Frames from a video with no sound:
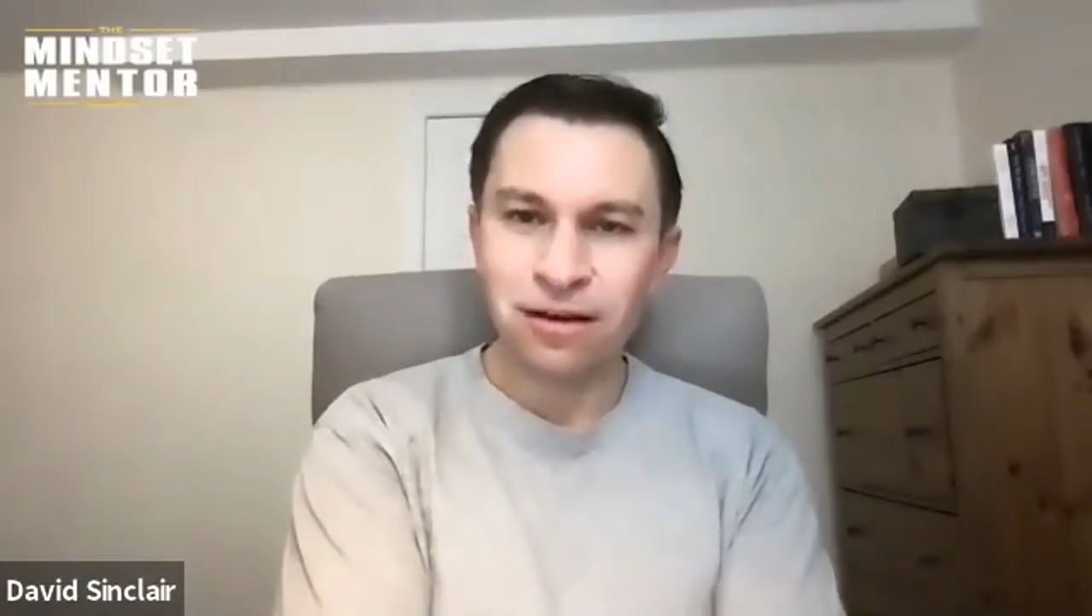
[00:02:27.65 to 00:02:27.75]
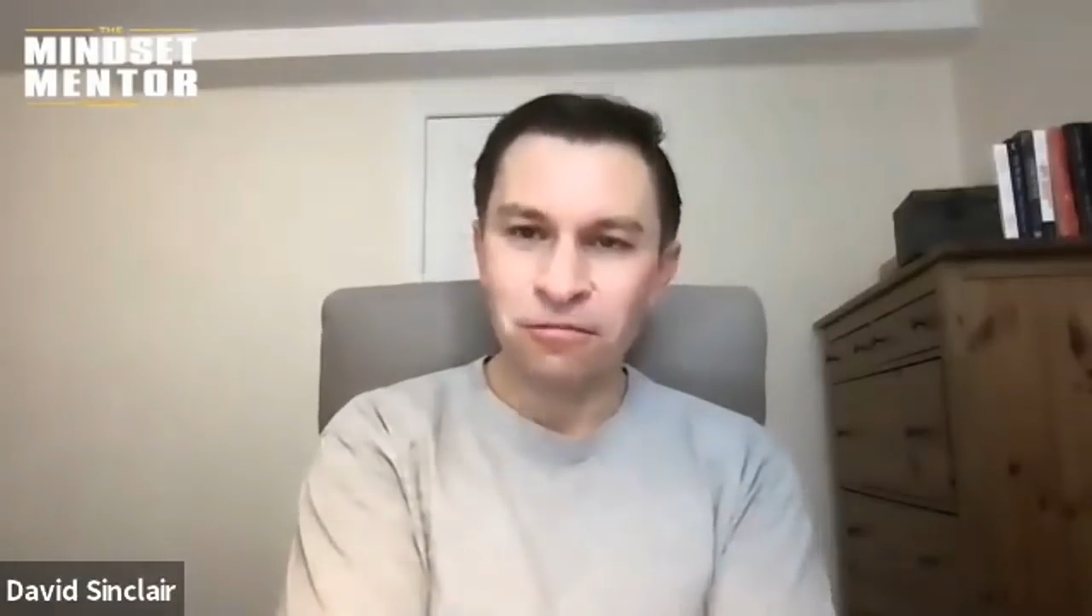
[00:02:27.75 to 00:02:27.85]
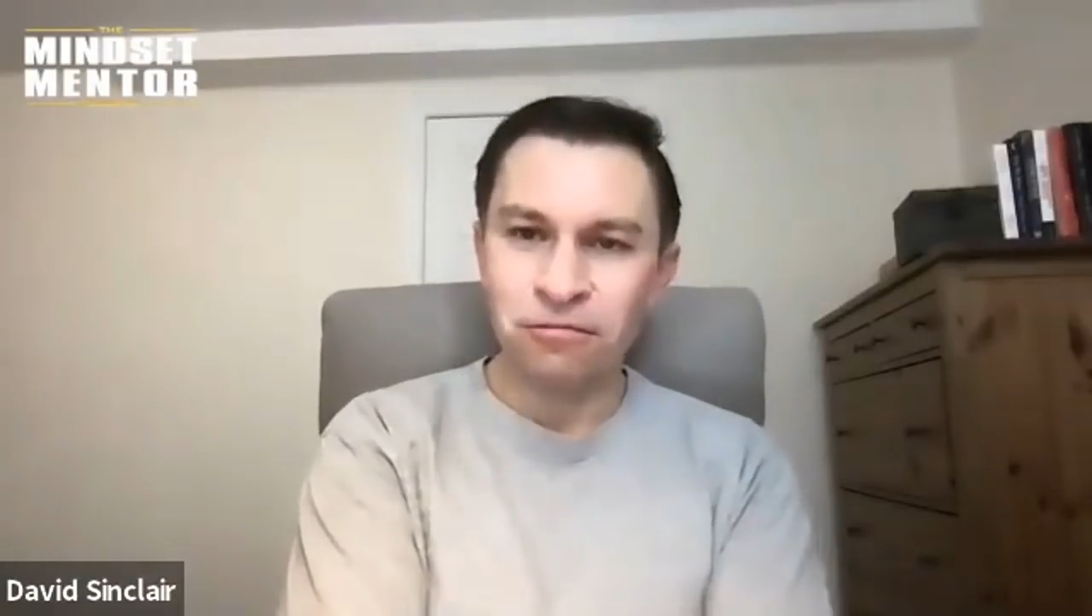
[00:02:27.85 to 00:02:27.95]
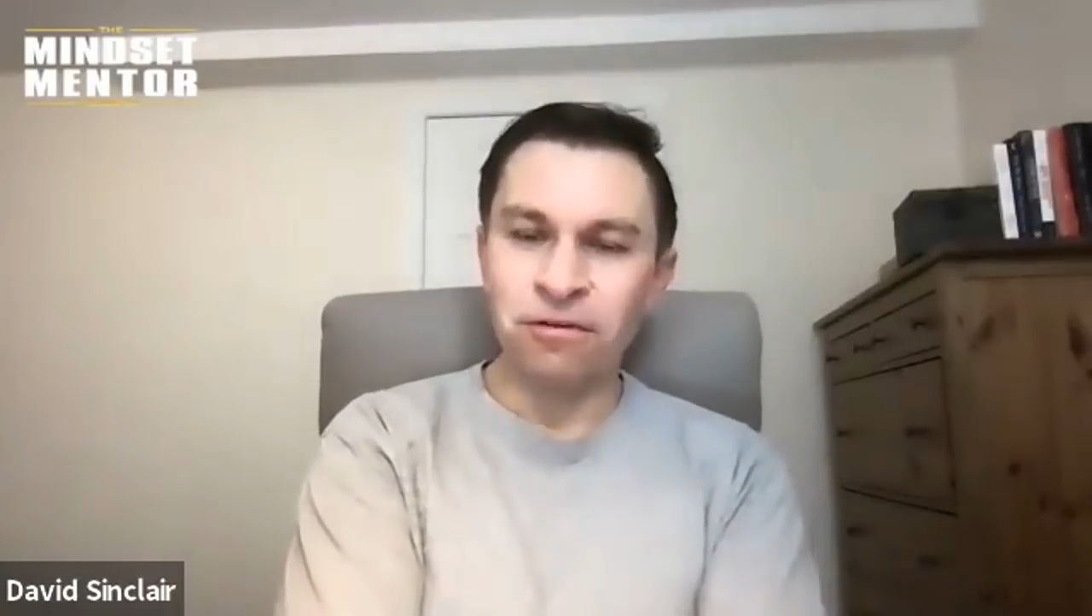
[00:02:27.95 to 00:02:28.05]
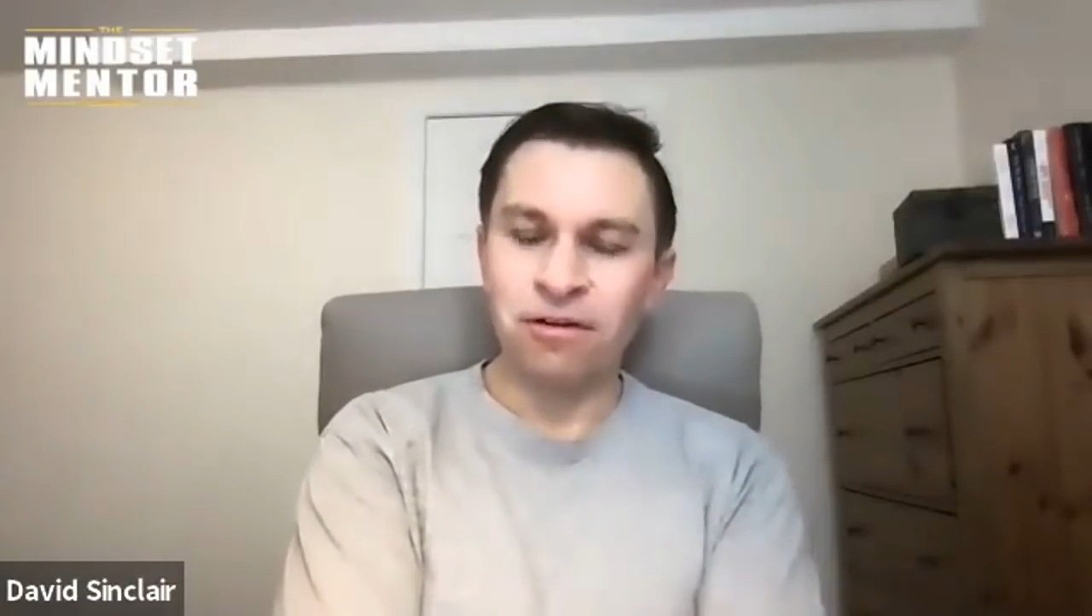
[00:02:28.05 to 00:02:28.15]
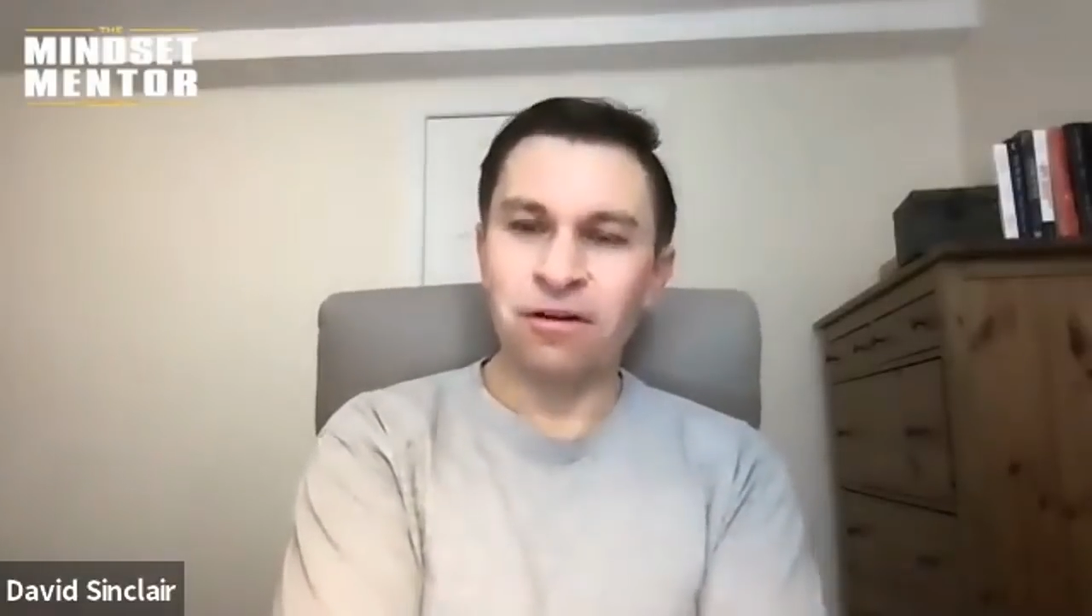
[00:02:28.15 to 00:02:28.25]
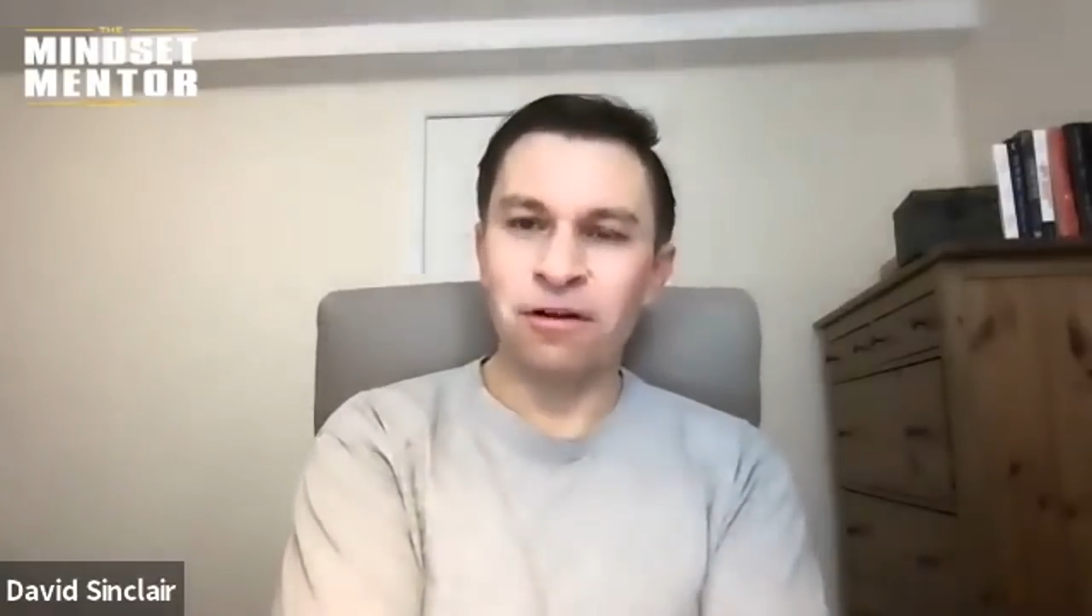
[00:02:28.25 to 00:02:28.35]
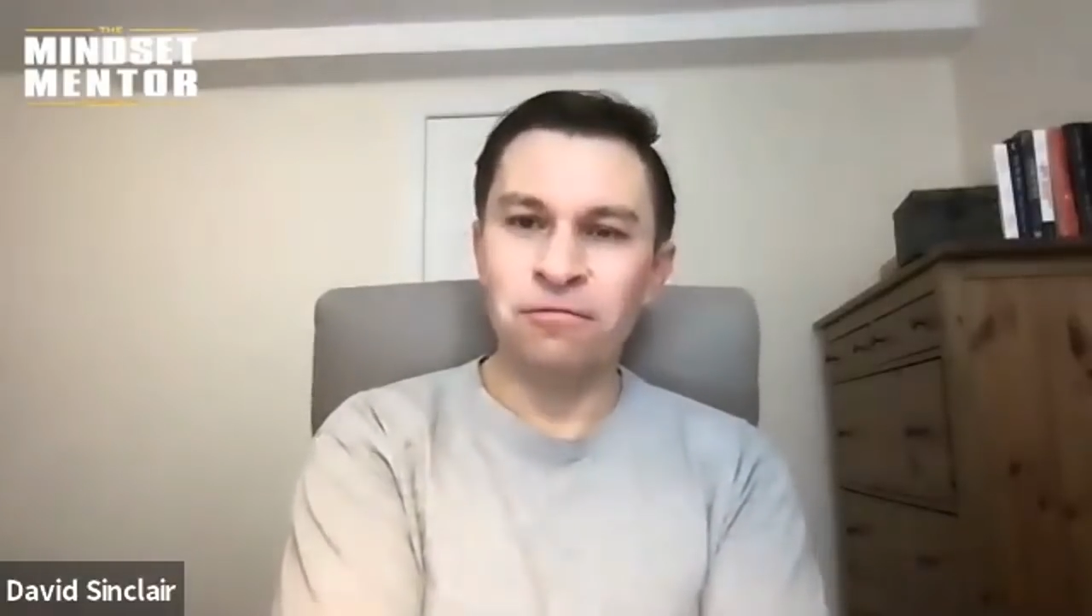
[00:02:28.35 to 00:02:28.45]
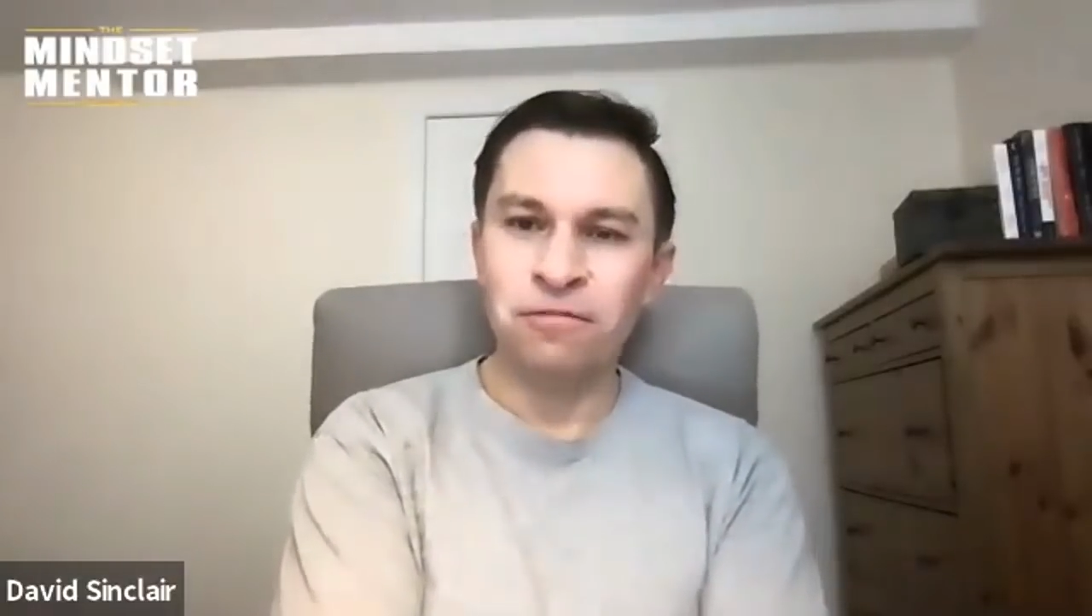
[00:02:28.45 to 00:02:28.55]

of, of